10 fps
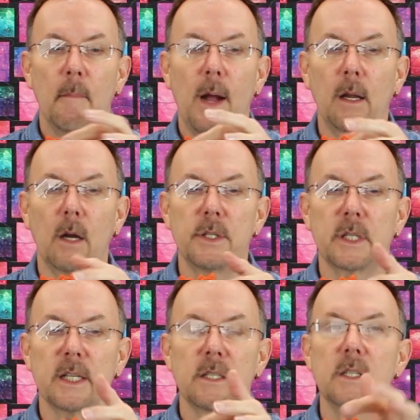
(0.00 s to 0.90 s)
Mylar
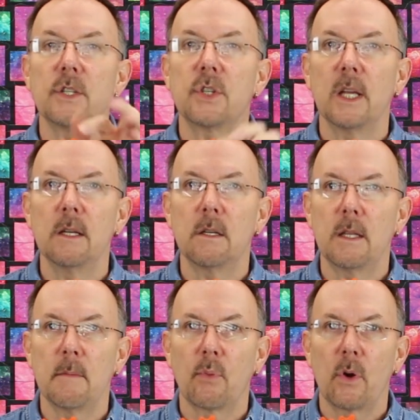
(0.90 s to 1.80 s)
just gets stitched into
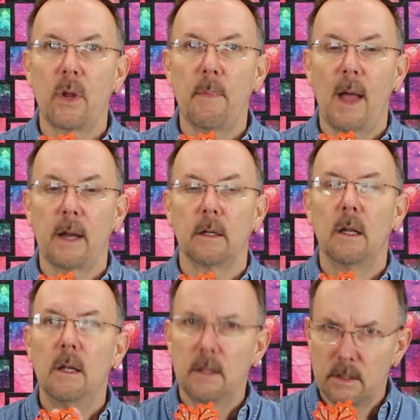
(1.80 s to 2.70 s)
the embroidery pattern.
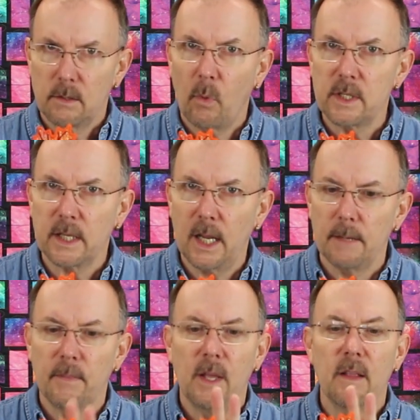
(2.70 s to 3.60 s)
Once
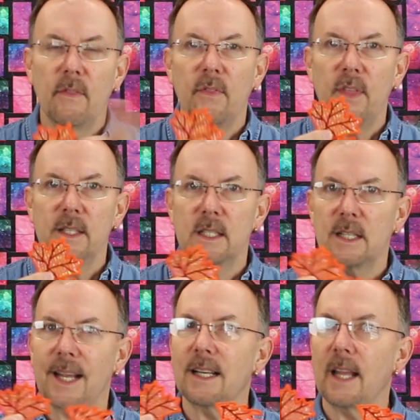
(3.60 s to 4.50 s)
again, this
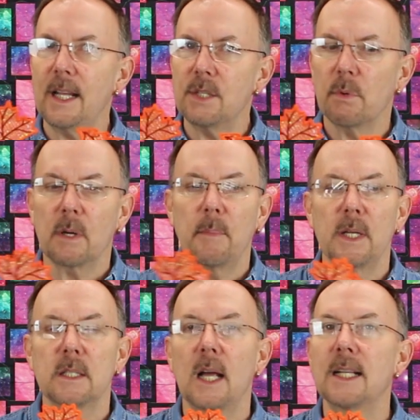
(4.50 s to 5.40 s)
is like lace work, but
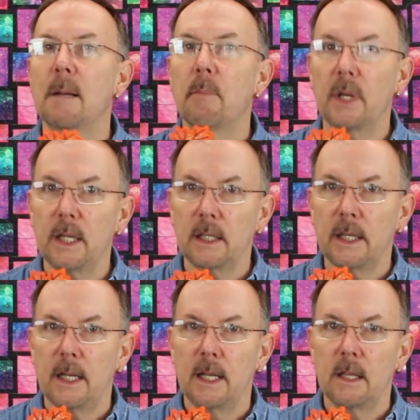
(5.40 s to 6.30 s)
it's done
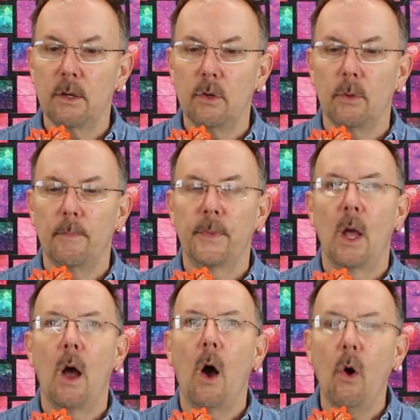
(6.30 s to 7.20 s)
completely in the hoop.
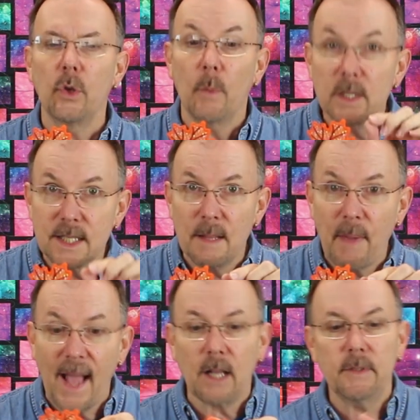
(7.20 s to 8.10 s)
Oh, you want to see the
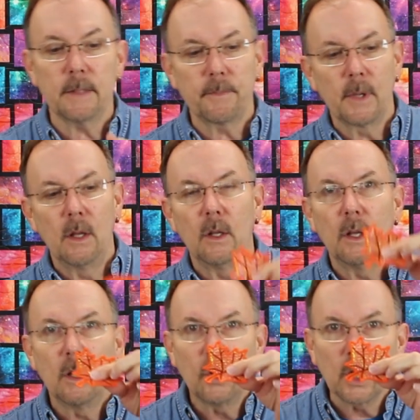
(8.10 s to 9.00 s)
back of it?
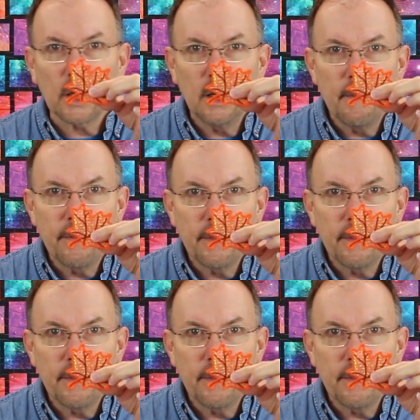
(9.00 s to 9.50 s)
Look.